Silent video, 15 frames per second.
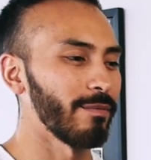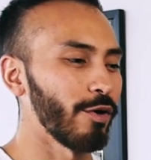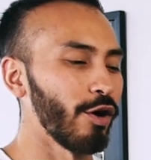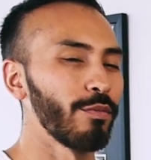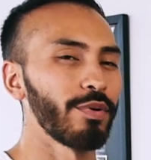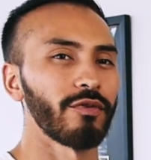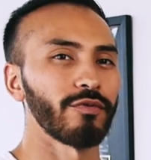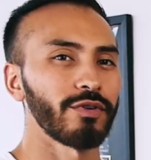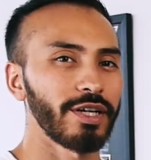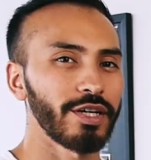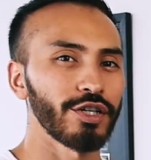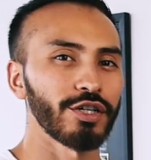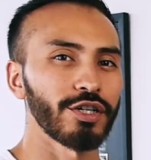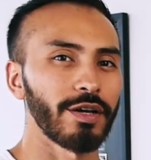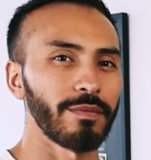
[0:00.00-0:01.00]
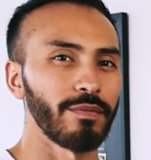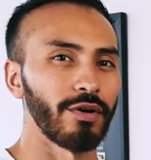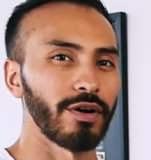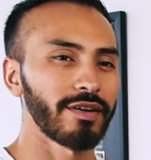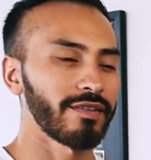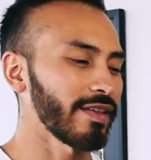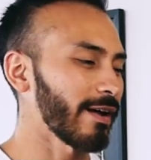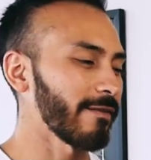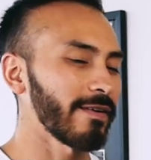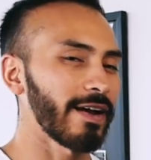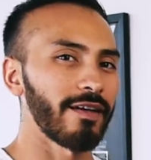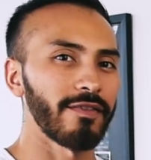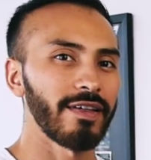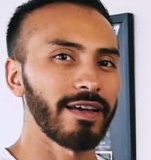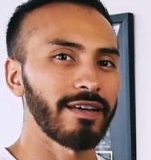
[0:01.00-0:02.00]
open relationship books, and I
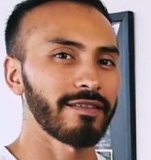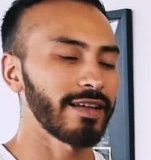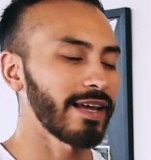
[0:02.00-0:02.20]
found this.